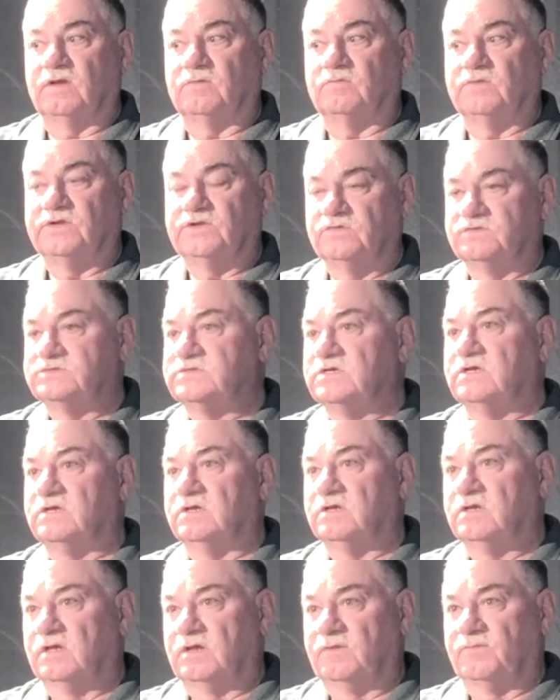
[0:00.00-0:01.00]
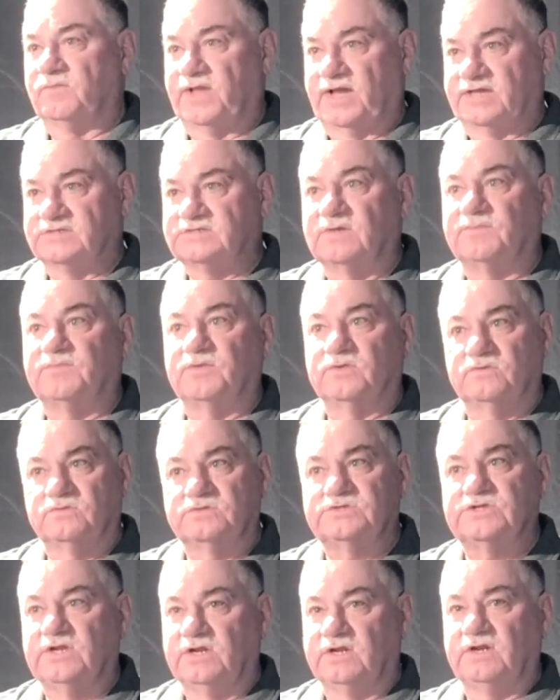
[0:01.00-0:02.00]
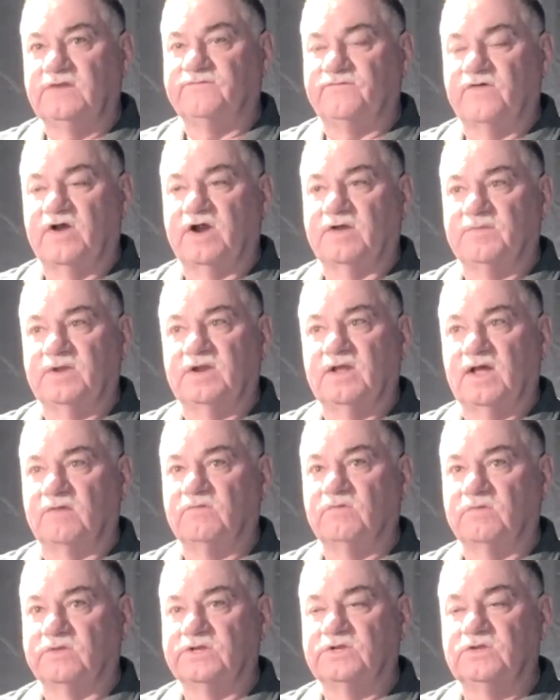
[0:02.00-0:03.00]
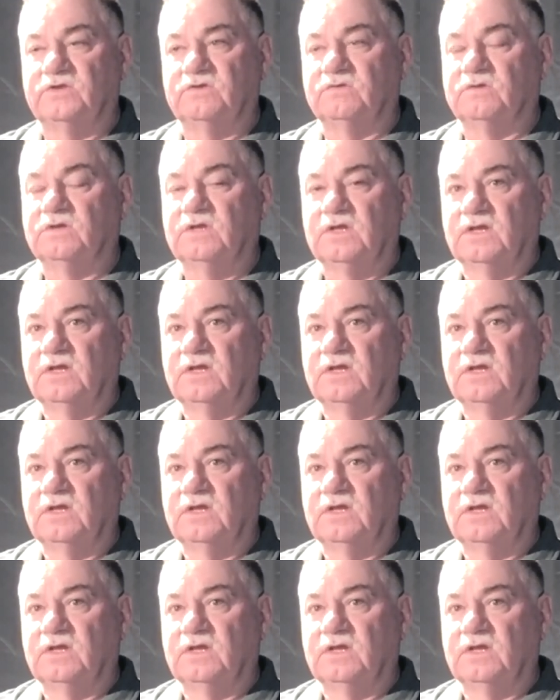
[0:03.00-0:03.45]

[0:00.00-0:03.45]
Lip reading: reducing plastic pollution in the environment. I really do,